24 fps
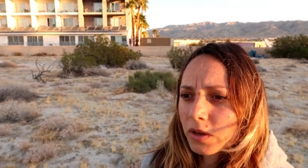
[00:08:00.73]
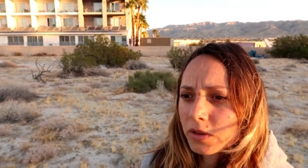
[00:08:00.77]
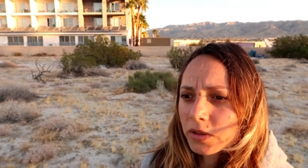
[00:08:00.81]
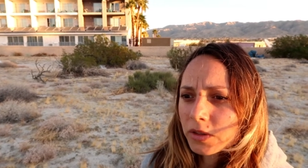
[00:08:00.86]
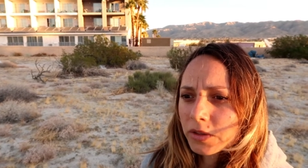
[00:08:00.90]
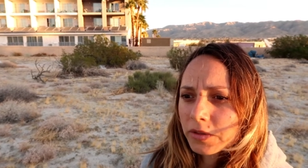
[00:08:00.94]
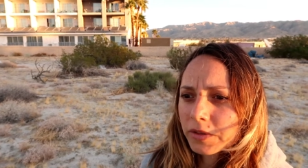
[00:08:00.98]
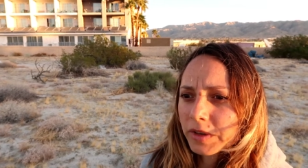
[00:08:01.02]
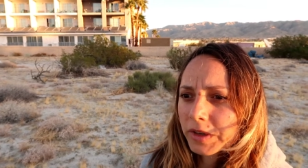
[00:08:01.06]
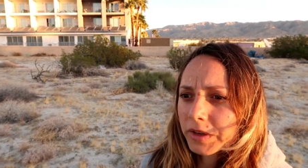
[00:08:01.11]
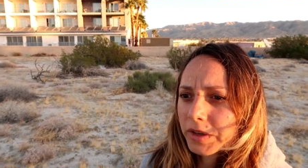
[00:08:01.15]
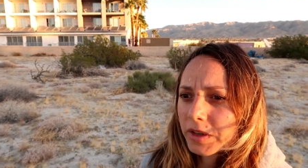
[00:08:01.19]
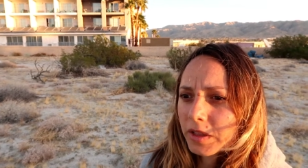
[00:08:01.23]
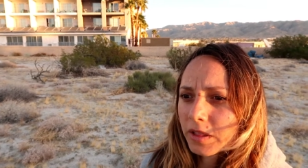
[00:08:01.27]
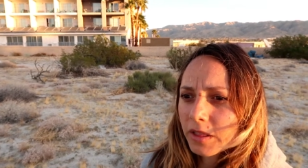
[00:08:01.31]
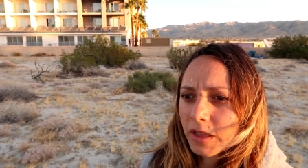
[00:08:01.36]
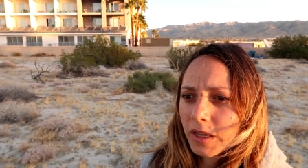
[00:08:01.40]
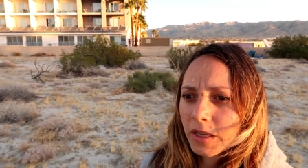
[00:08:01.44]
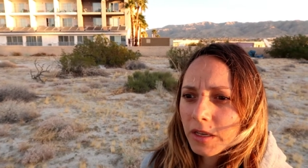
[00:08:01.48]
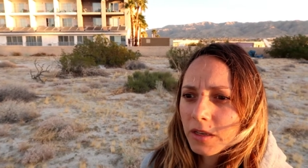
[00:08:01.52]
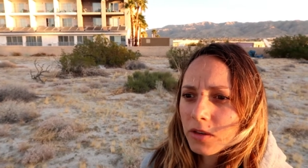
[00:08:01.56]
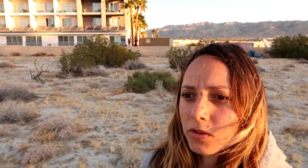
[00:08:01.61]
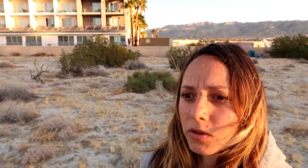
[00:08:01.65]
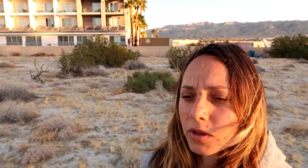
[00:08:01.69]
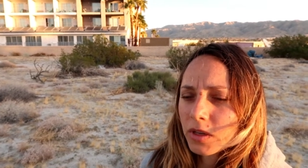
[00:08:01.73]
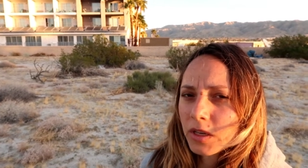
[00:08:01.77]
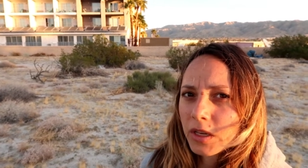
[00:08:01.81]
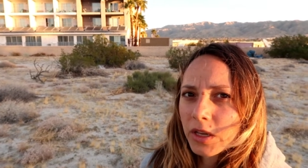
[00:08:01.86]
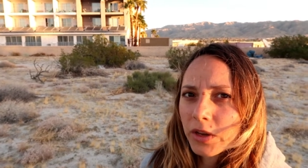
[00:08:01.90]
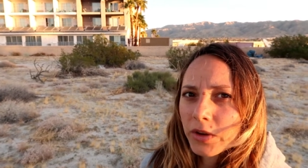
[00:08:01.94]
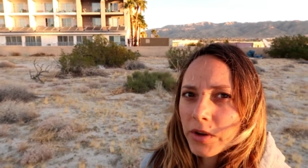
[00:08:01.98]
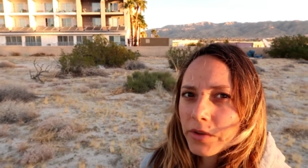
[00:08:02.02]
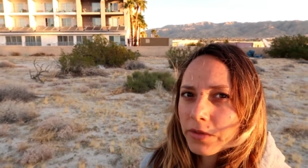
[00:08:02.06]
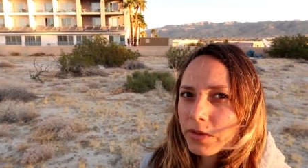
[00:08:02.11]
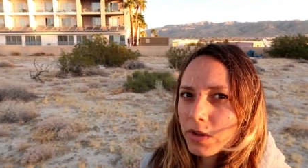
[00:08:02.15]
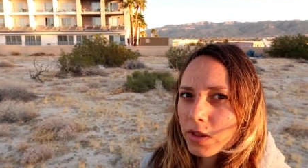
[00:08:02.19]
are very thin and you can
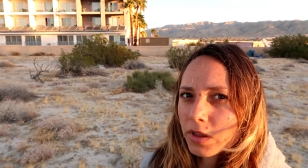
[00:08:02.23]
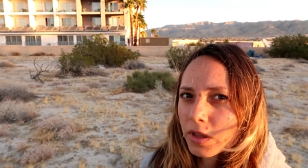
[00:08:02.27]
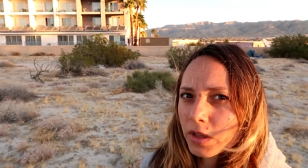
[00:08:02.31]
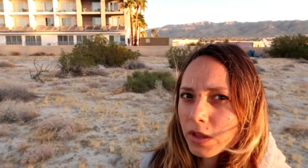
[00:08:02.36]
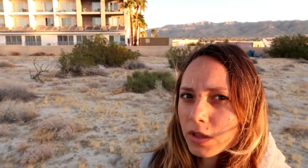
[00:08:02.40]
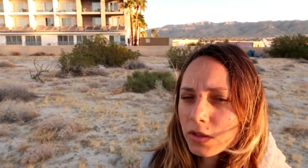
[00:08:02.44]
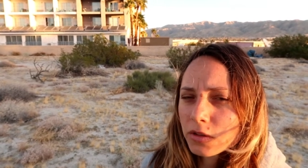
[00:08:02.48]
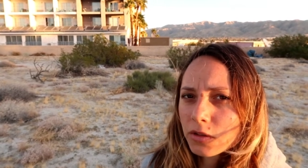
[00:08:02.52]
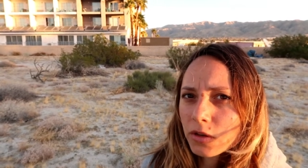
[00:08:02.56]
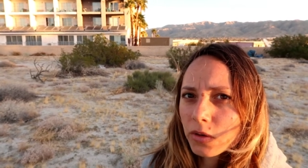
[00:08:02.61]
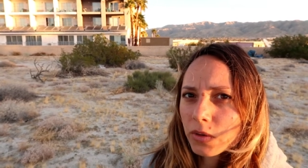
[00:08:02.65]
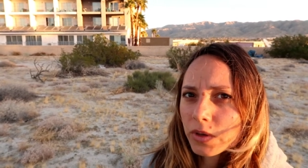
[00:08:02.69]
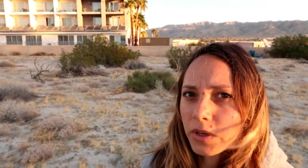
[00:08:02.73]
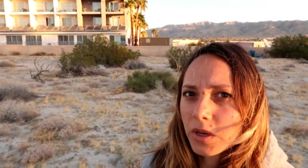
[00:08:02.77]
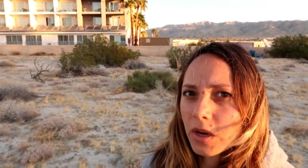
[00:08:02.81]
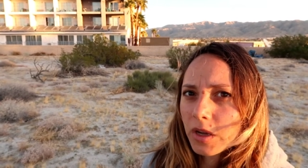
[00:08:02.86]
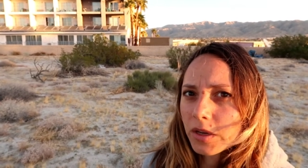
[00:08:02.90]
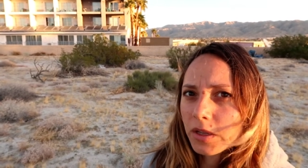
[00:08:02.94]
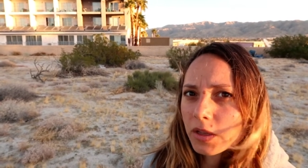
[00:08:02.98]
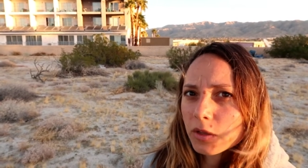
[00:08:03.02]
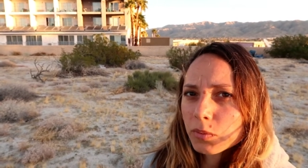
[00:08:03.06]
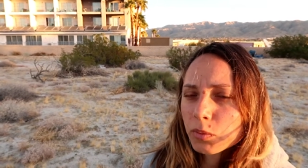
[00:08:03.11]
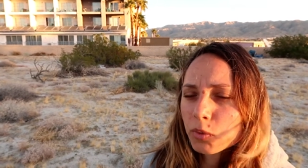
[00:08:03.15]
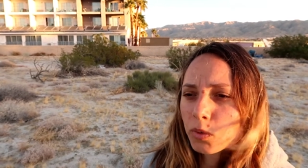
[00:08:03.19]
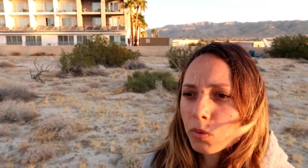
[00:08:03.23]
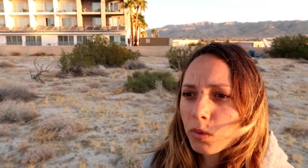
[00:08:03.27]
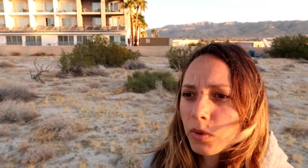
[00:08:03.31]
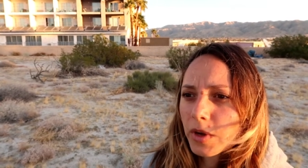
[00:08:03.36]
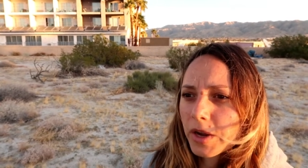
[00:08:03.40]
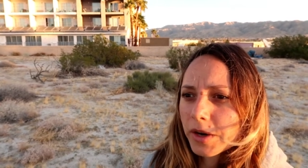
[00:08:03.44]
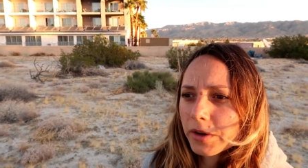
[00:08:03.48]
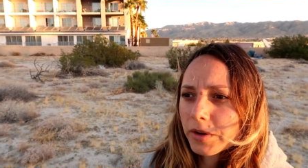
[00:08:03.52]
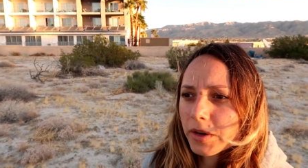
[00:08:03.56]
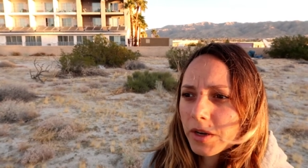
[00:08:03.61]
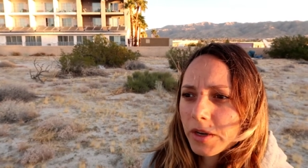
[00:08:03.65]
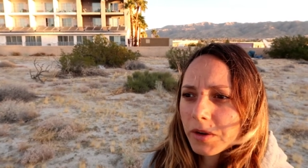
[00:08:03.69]
hear everything that's going on in the pool
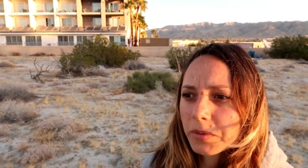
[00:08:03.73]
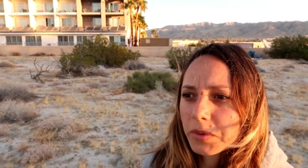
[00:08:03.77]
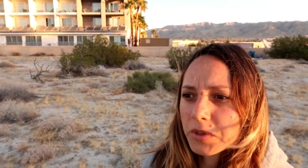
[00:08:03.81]
area,